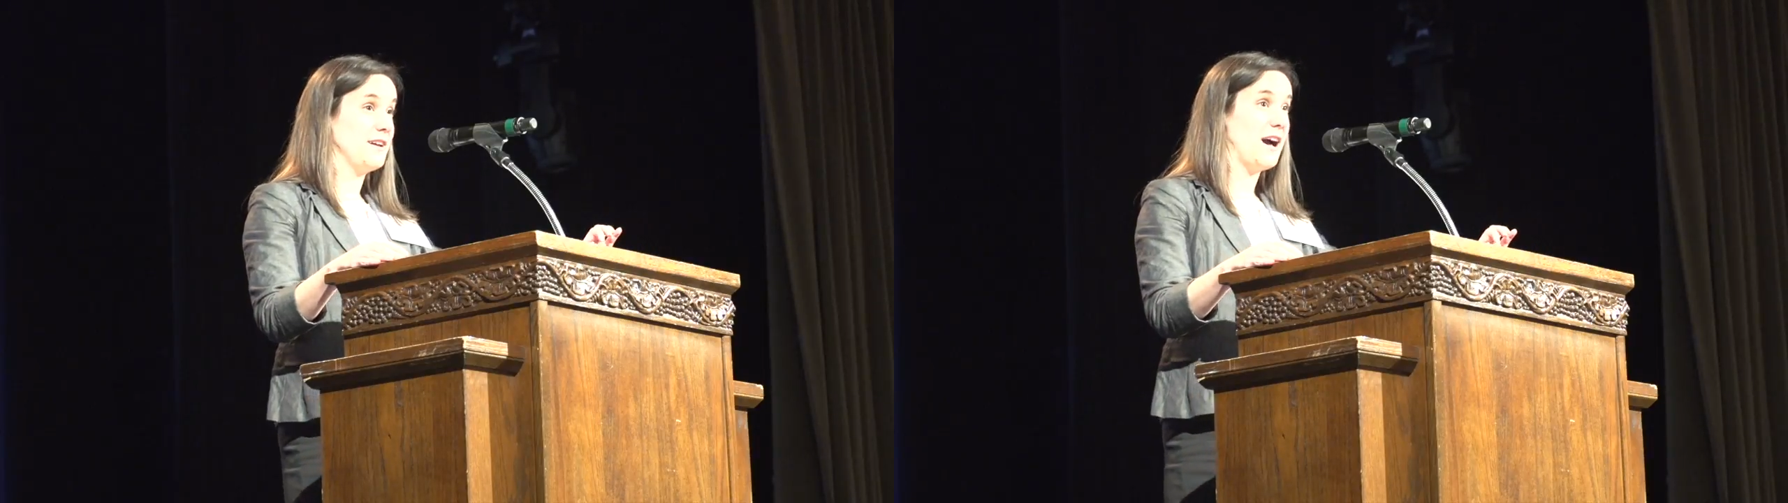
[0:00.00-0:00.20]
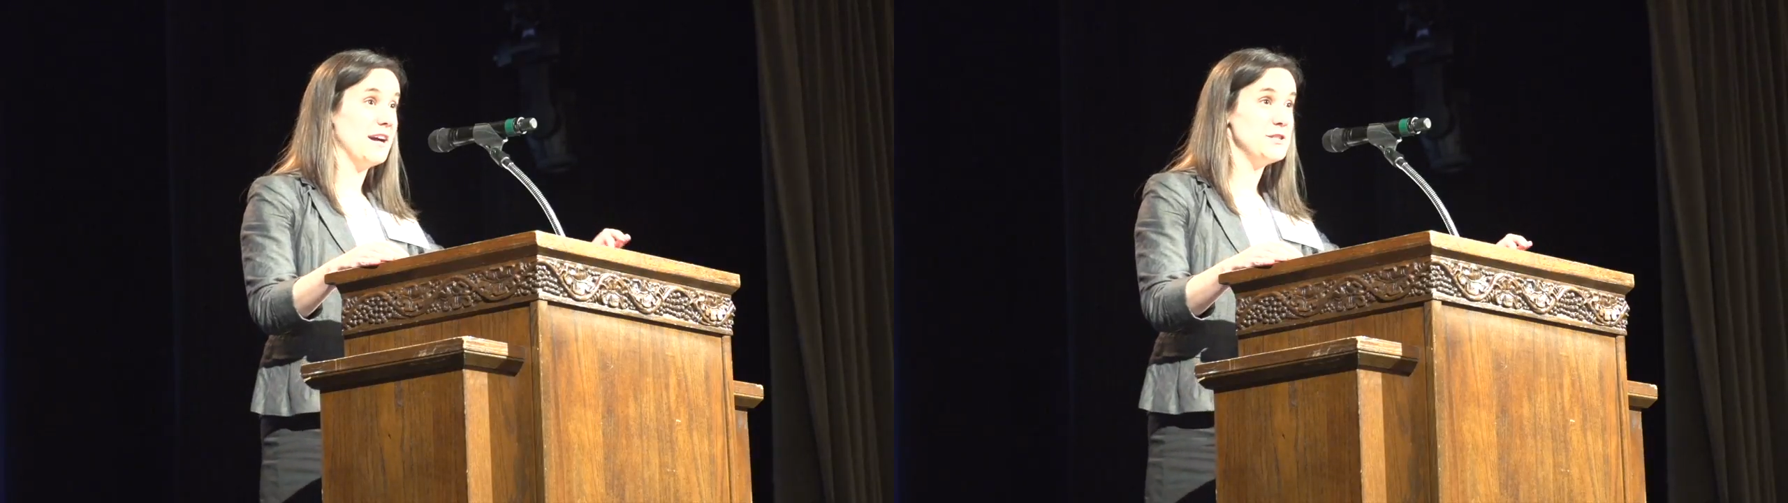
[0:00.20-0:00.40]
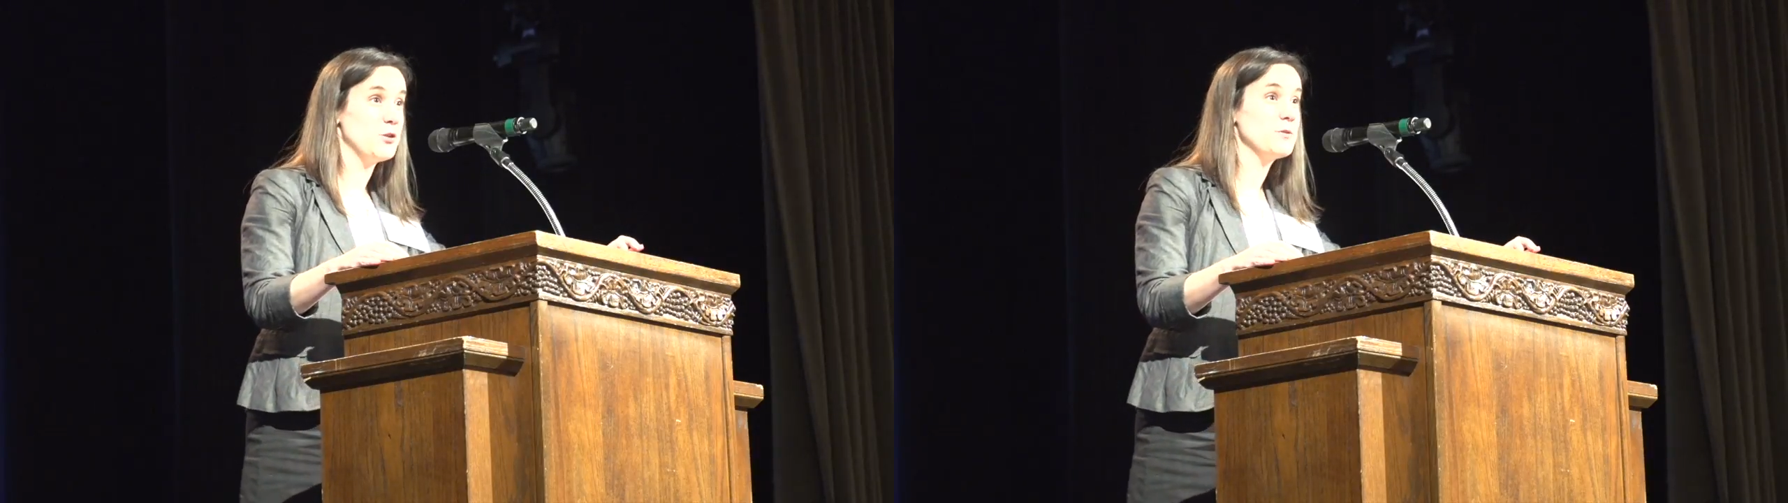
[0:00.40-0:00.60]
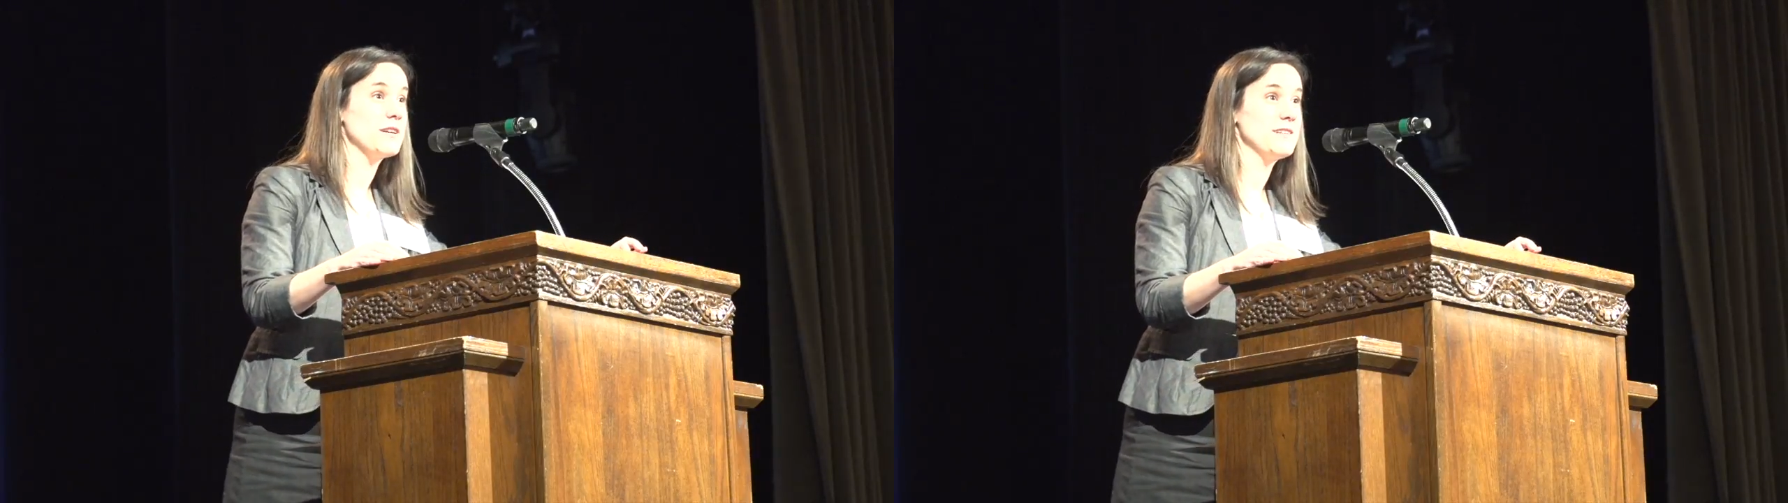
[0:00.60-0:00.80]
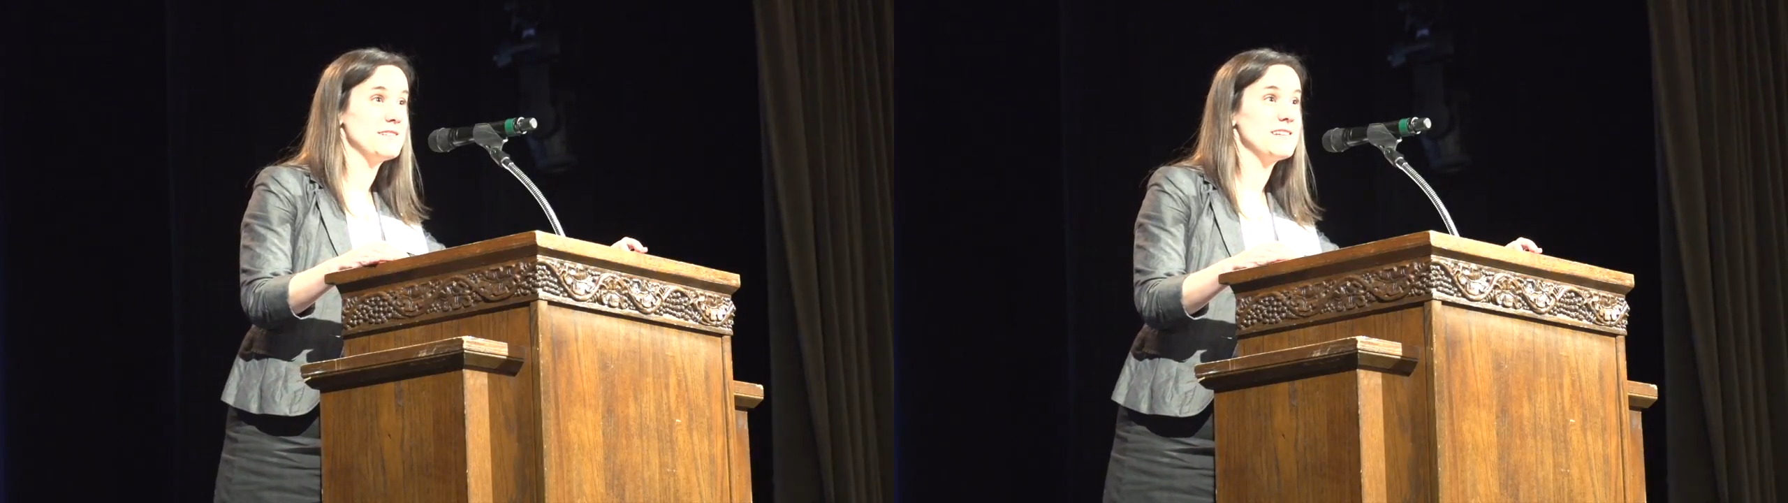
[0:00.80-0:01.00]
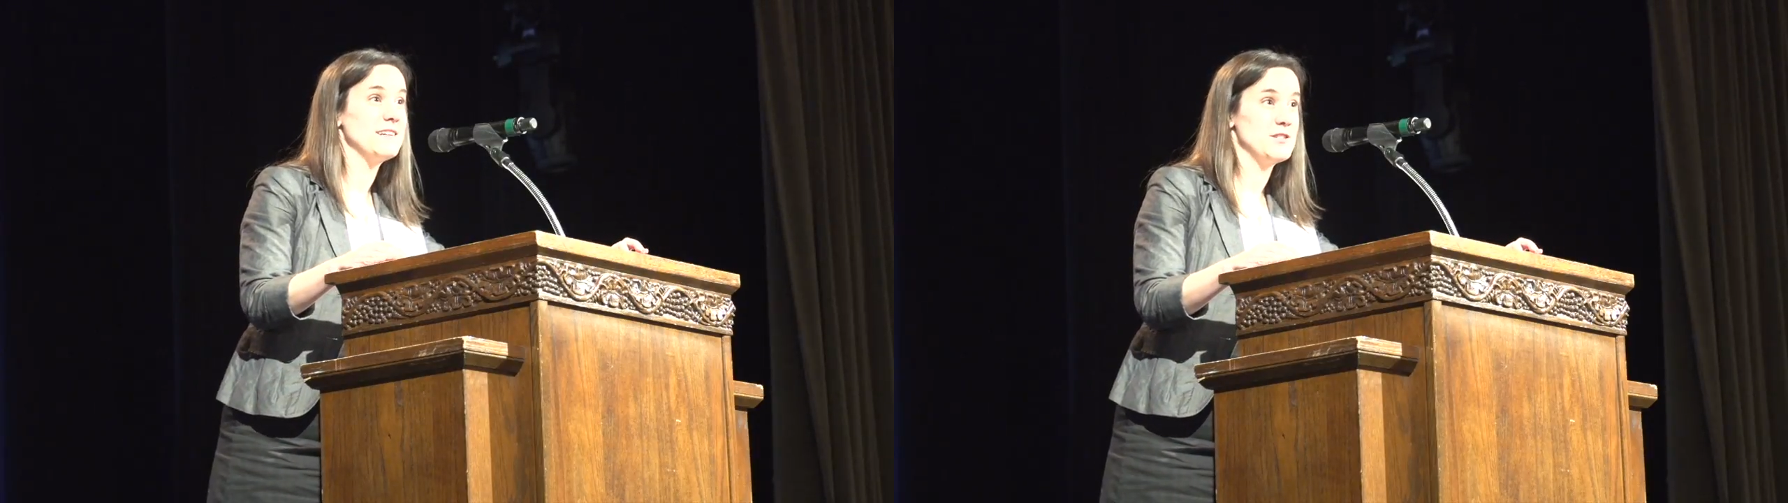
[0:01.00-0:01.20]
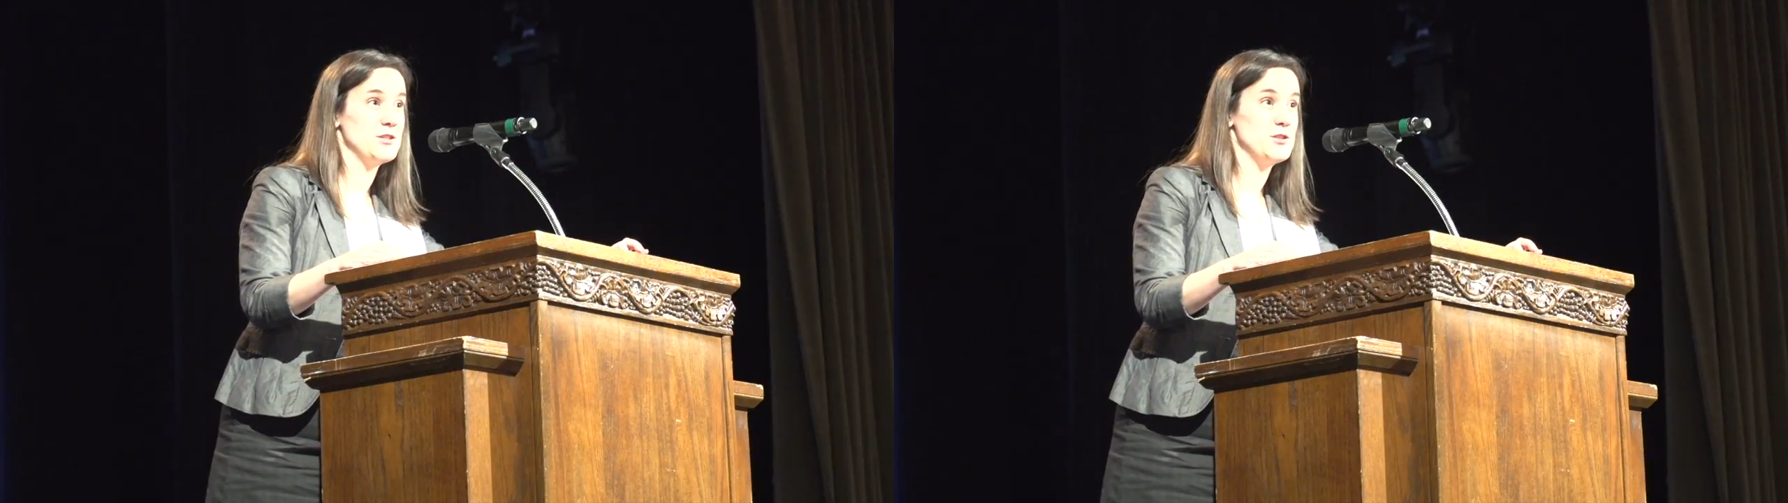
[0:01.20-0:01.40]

I don't consent